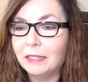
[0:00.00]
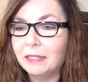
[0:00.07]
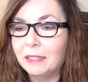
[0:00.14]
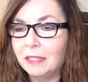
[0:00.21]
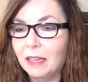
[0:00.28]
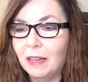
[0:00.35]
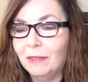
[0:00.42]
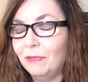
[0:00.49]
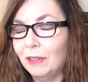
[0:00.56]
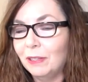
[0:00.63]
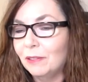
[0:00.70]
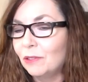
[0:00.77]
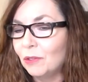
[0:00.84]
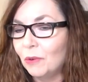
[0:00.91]
stuff,
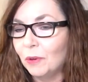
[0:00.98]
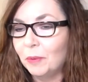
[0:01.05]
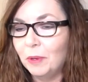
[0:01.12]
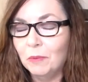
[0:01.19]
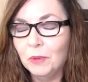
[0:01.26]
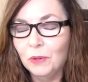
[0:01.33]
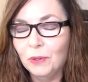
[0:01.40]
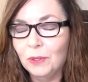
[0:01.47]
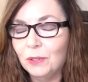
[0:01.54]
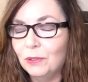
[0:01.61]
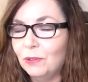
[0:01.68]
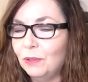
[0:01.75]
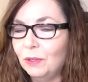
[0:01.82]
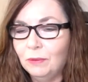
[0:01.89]
and Scorpio
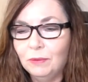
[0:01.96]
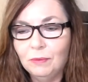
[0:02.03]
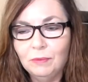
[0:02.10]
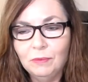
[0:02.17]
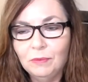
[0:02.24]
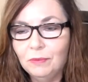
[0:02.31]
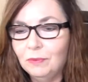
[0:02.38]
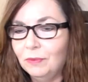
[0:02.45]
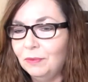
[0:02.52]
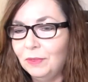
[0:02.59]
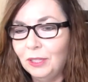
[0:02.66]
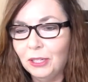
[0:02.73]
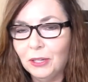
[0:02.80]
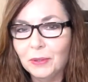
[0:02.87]
moons,
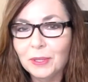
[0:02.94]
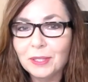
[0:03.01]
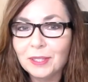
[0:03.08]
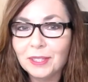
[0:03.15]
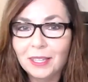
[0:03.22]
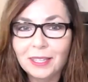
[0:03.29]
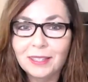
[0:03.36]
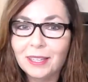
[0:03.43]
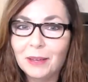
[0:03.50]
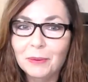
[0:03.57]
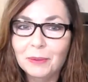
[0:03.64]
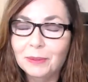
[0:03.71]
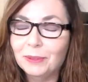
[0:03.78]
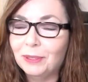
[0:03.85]
you know, it's like they
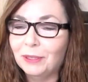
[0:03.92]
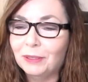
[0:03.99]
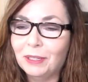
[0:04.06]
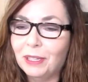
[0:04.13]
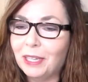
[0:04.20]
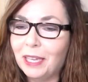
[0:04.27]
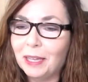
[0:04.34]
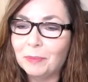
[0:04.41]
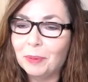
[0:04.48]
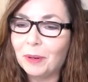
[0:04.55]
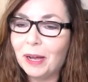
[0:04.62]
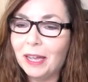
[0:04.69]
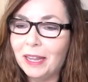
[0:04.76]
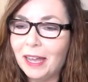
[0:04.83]
will you can't
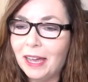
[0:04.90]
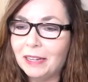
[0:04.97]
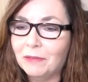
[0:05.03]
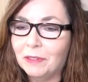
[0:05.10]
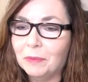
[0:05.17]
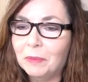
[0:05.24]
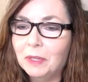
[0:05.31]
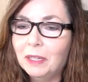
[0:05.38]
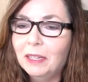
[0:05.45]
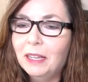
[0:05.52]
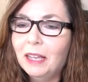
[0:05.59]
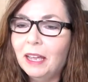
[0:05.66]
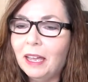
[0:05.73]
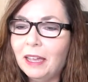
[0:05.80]
pry it out of them.
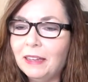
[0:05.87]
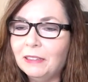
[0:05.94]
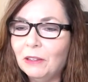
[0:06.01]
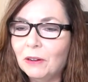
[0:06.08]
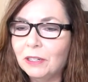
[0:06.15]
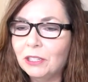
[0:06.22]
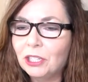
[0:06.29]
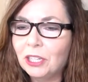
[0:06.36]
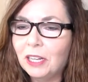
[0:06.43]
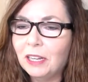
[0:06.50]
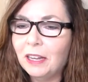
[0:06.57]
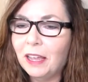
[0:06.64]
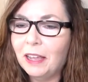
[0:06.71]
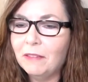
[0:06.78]
Hey, Laura
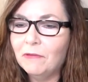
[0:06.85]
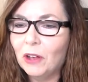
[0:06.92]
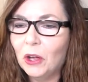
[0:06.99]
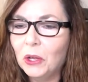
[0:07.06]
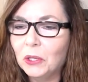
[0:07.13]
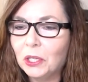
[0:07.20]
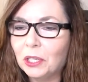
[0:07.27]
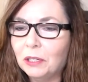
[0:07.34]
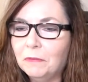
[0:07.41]
Jean. Hey, Volk.